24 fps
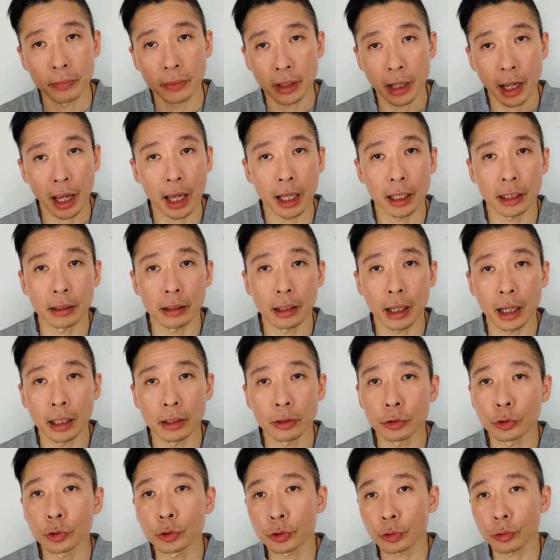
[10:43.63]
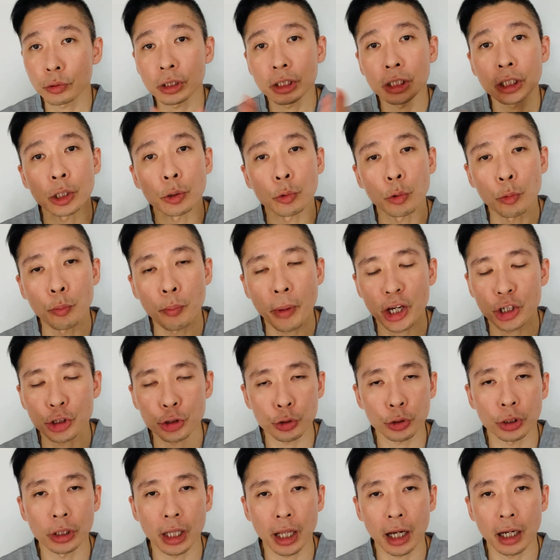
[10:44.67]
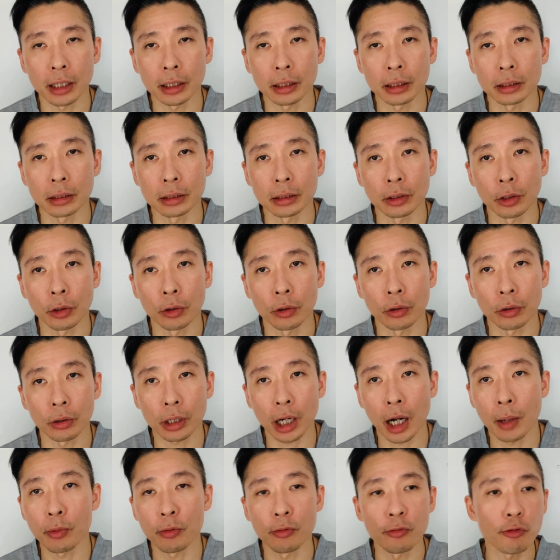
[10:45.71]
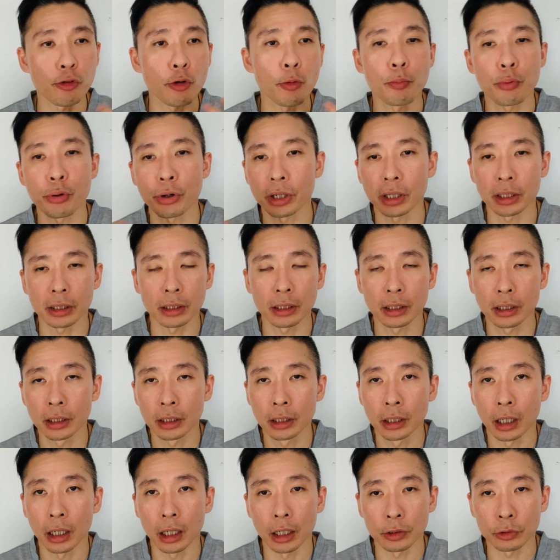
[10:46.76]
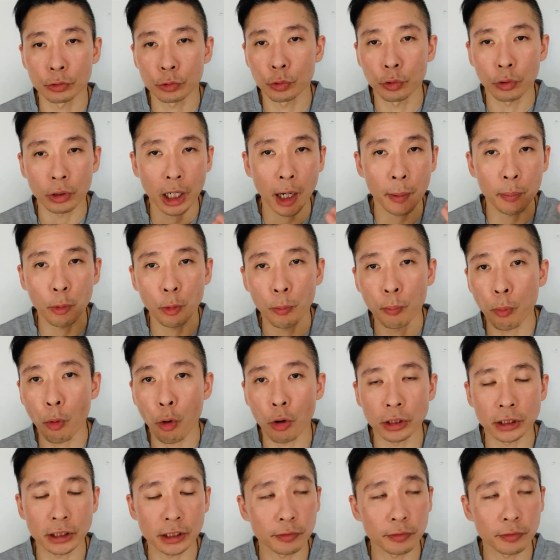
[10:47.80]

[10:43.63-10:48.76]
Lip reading: and usually they will measure like your carbon footprint through a couple of points.